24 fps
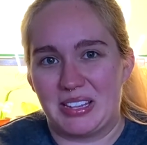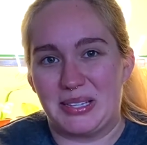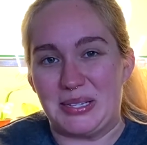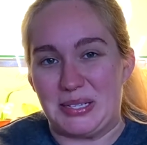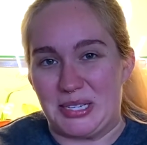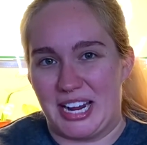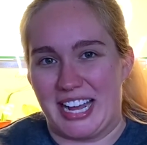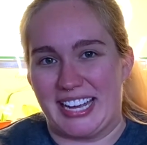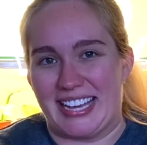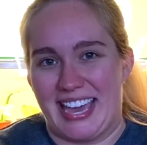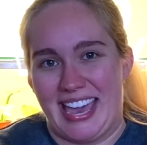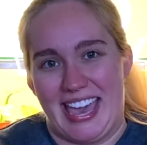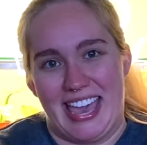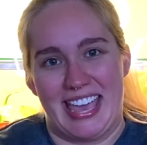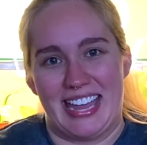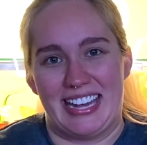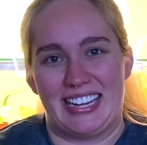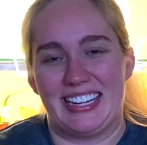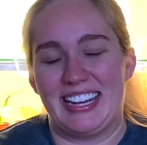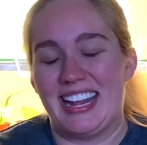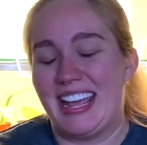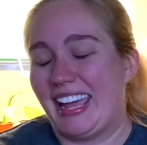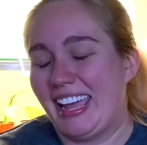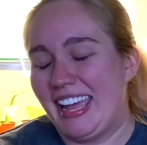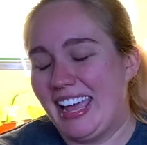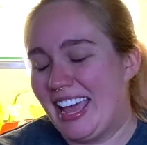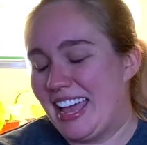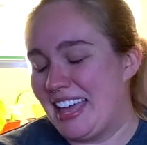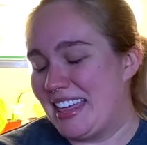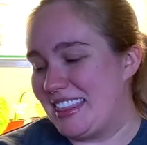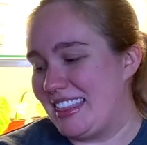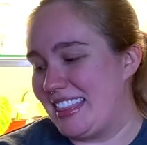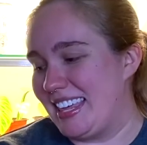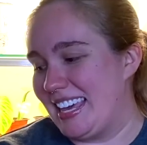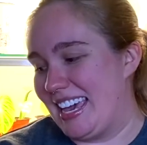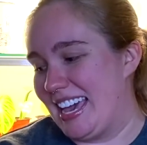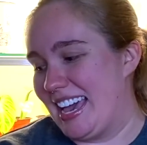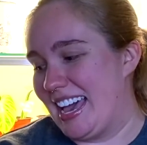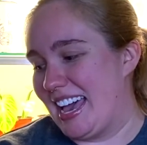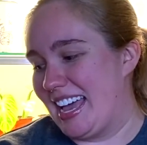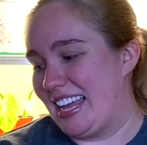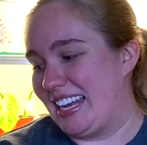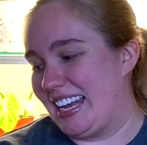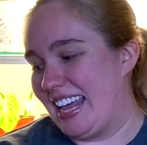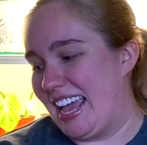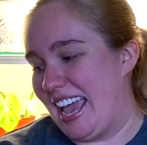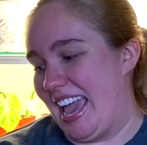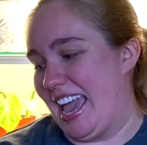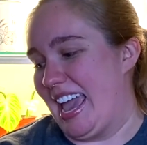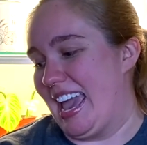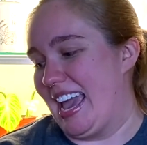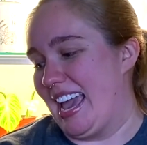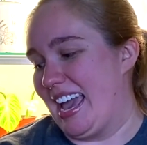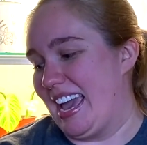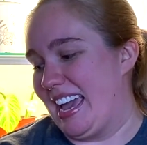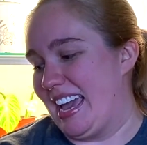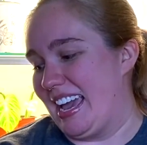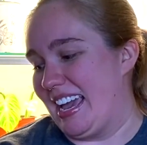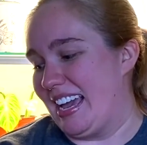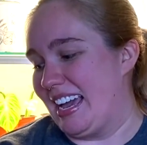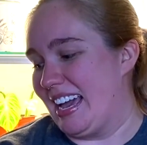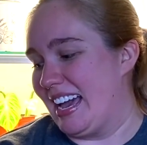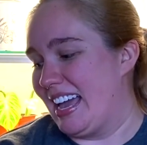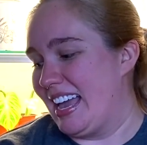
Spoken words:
check-in than a